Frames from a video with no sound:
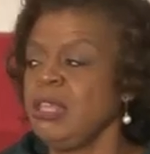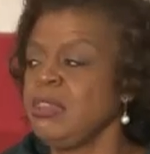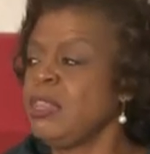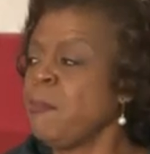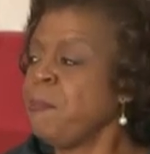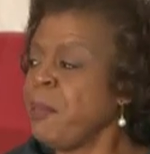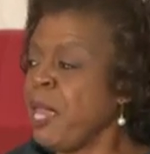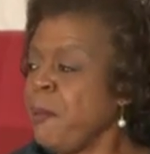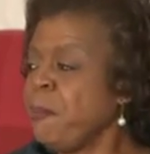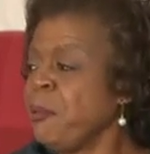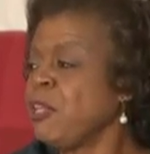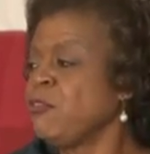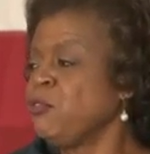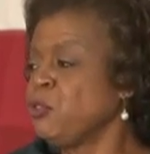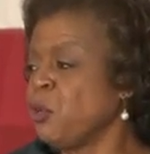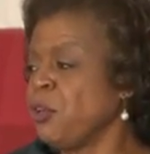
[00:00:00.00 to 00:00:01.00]
the
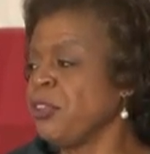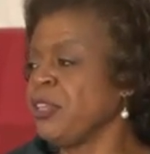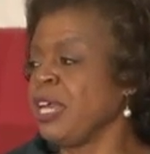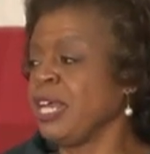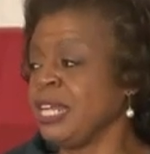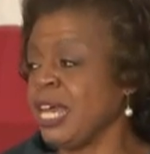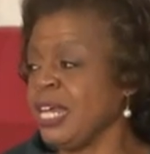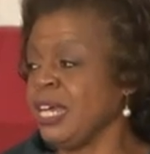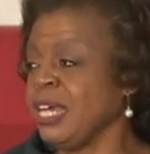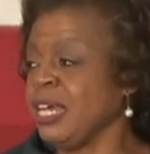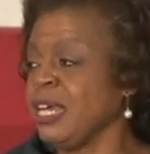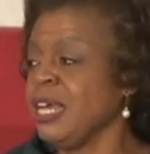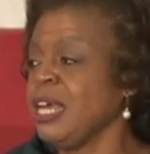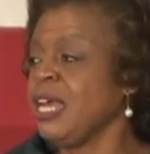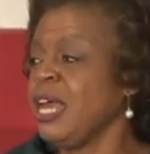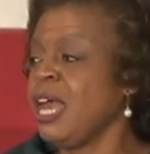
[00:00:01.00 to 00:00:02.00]
people of North Carolina
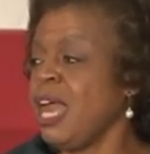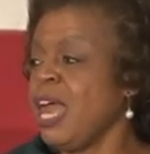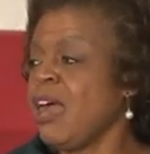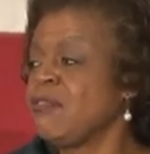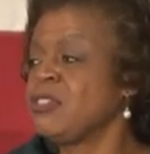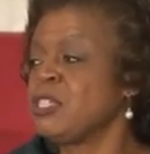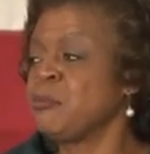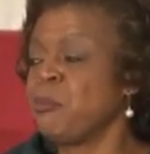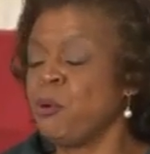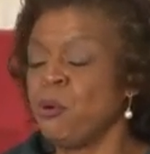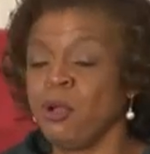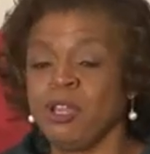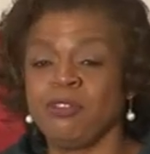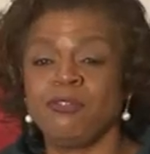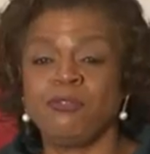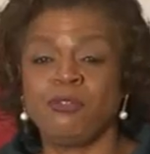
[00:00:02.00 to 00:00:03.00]
have to point